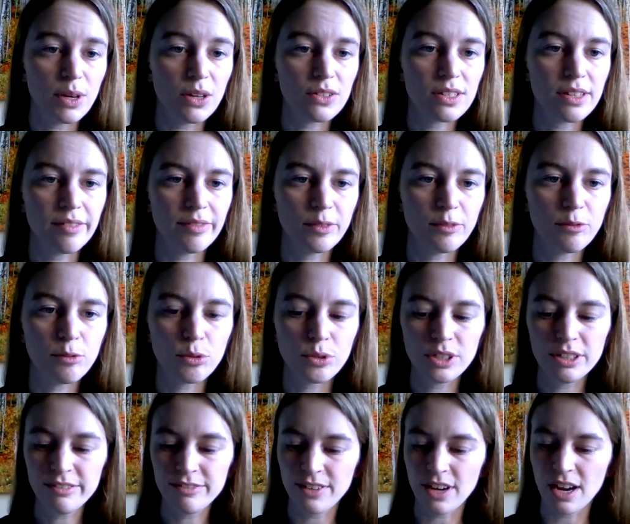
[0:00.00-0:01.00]
about
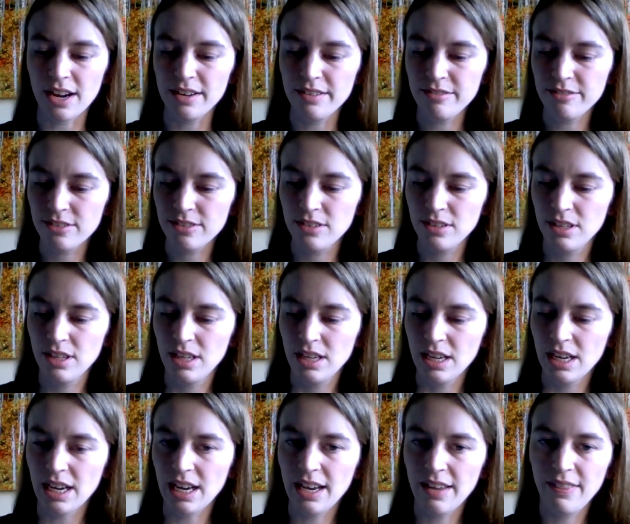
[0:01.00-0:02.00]
7.45.
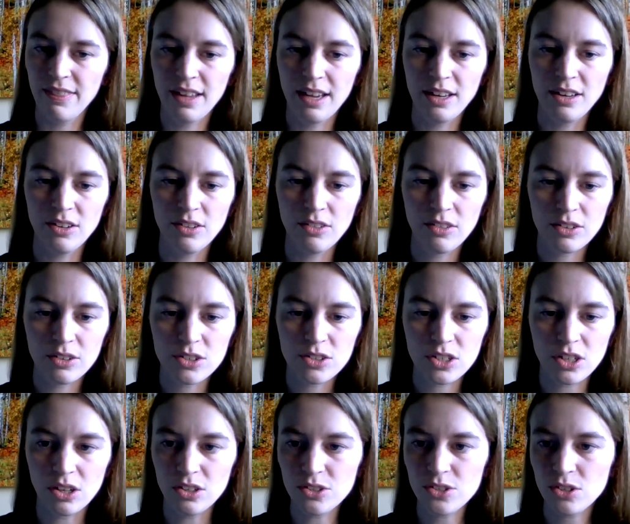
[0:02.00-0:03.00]
And then
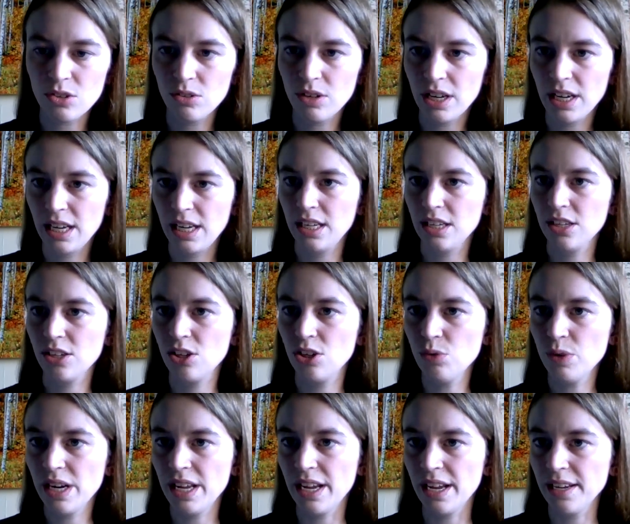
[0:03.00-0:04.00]
there's also a
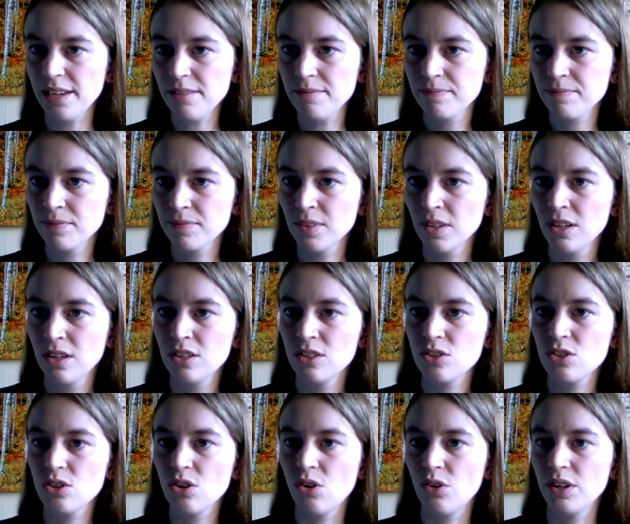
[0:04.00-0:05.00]
Q&A.
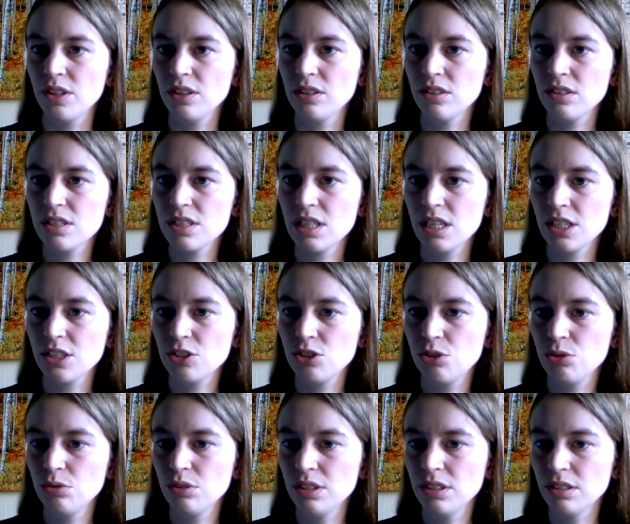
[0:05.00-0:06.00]
So it looks like
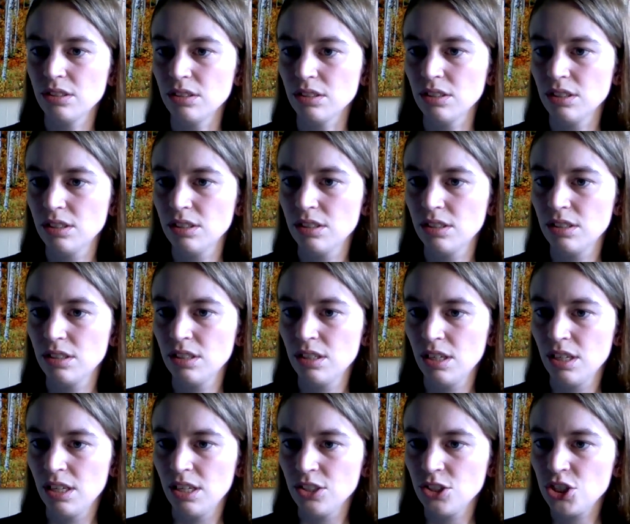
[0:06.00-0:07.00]
two little
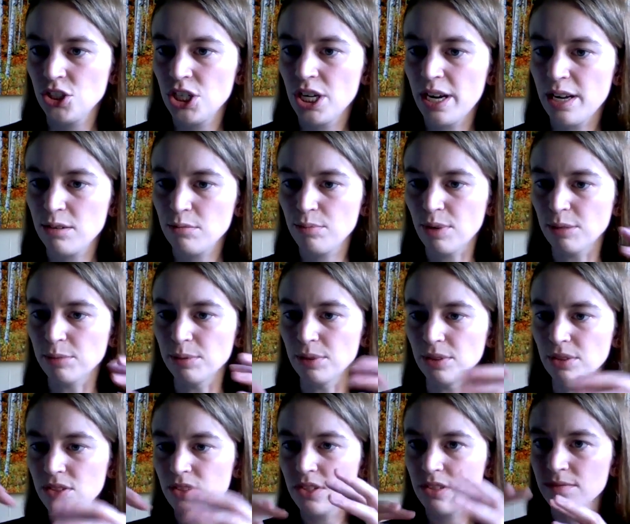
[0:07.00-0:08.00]
chat
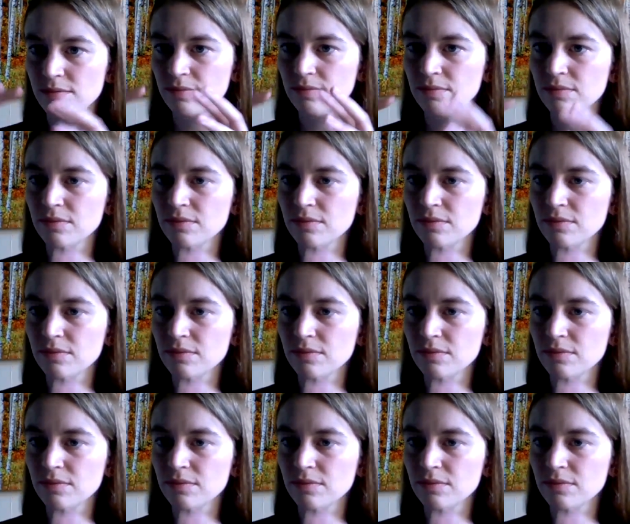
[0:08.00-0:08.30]
bubbles